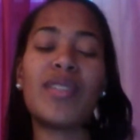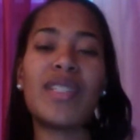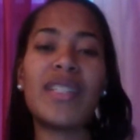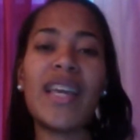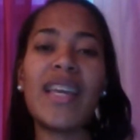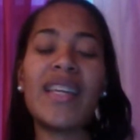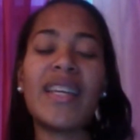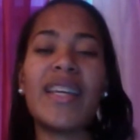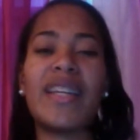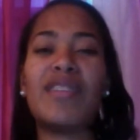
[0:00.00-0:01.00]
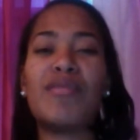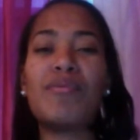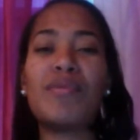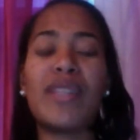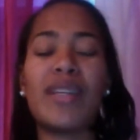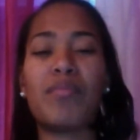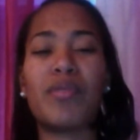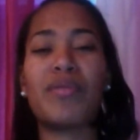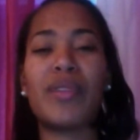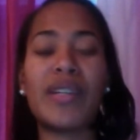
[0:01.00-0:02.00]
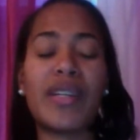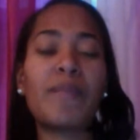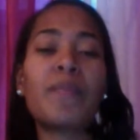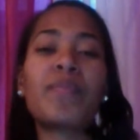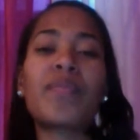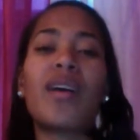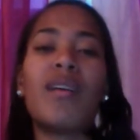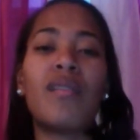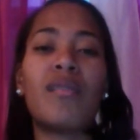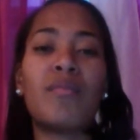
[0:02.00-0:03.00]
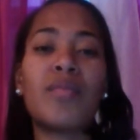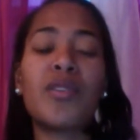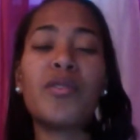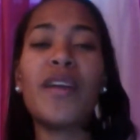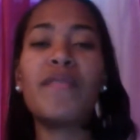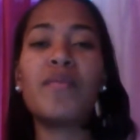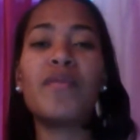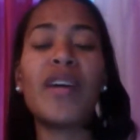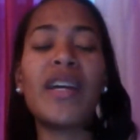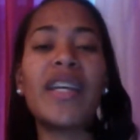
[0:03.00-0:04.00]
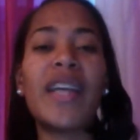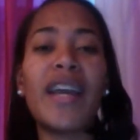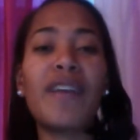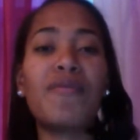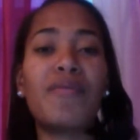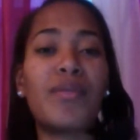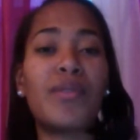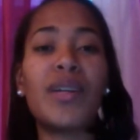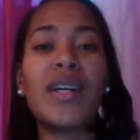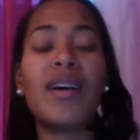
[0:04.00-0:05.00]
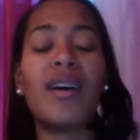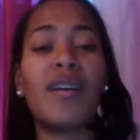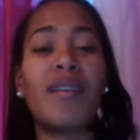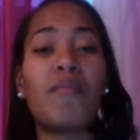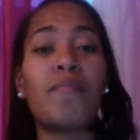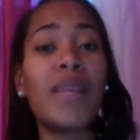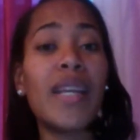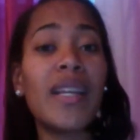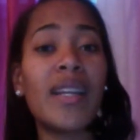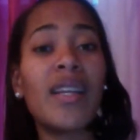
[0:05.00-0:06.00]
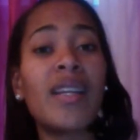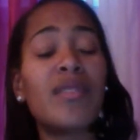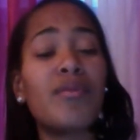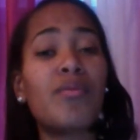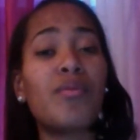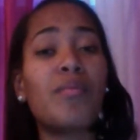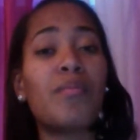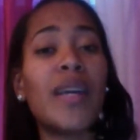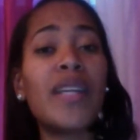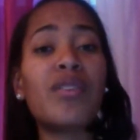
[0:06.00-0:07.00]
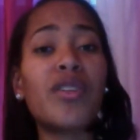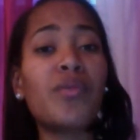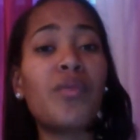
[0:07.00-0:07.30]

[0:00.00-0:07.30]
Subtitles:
take it and use it and pervert it. So you have to be very careful, men, to make sure you